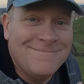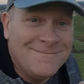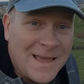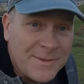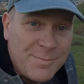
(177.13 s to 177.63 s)

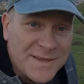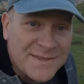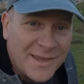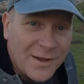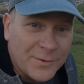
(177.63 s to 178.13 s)
not the best
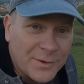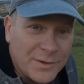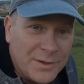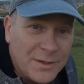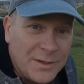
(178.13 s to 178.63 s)
thing ever,
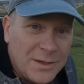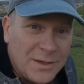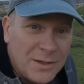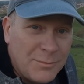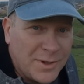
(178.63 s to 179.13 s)

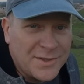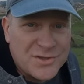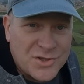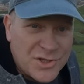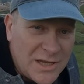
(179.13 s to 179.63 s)
but
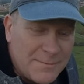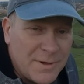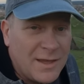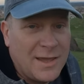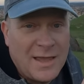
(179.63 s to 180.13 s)
it's cheap
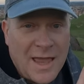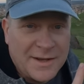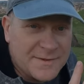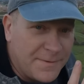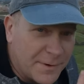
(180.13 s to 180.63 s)
and
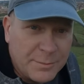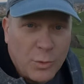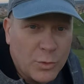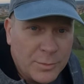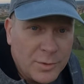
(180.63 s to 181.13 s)
it's very
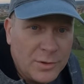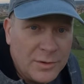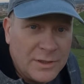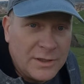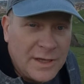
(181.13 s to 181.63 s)
portable.
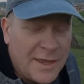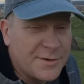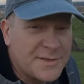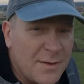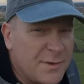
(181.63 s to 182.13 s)
And
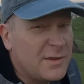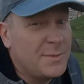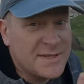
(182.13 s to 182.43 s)
there's something to be